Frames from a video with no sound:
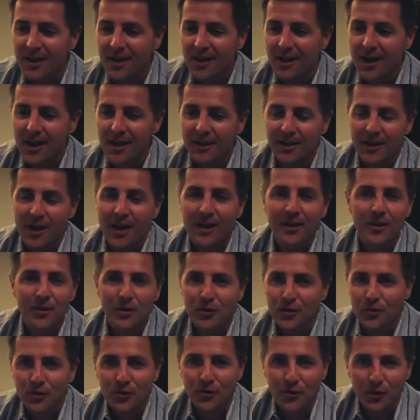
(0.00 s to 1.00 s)
I know
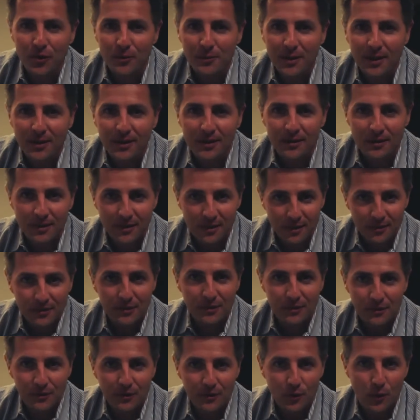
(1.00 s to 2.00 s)
who you're talking about. This
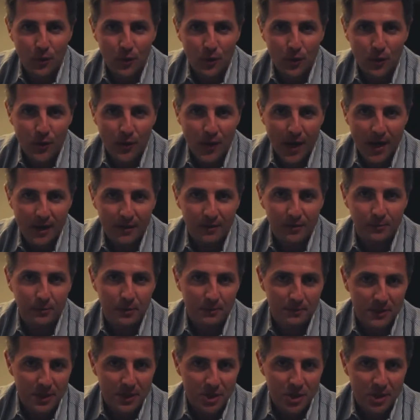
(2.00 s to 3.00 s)
is Saul who has
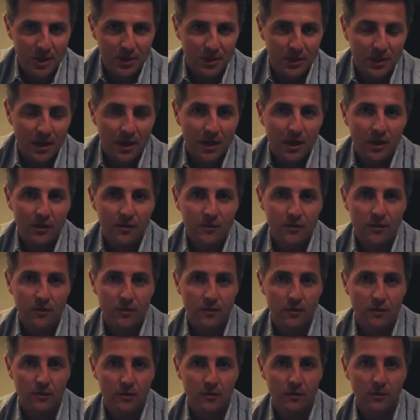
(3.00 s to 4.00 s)
permission
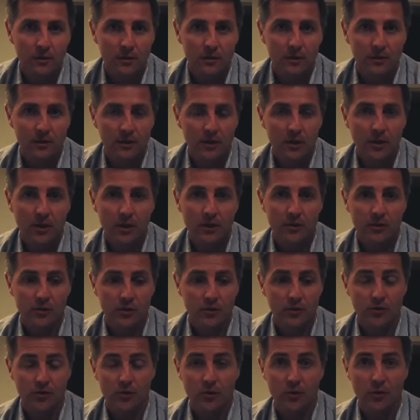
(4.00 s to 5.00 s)
to
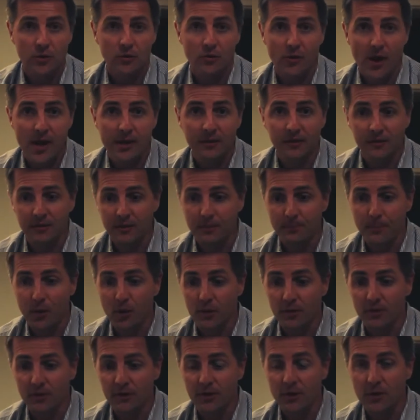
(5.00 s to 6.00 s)
arrest and
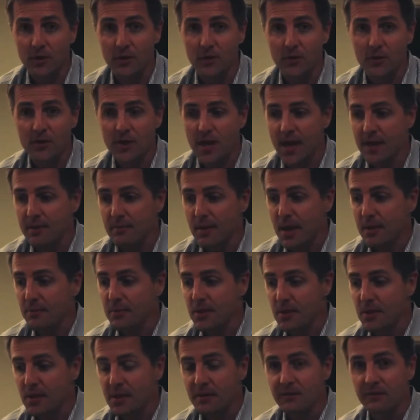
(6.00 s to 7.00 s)
persecute and
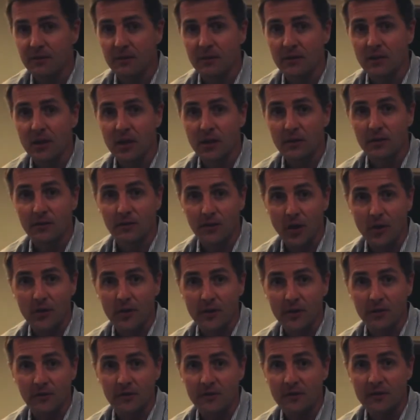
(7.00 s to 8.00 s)
maybe even stone
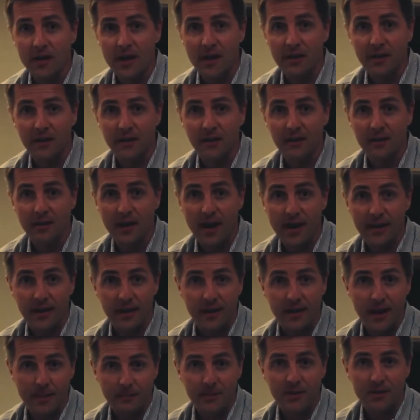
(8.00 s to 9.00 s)
us to death like
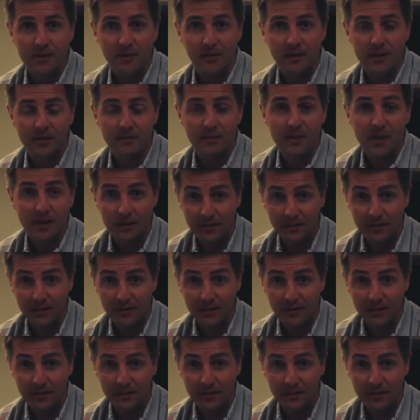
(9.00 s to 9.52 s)
it happened to Stephen.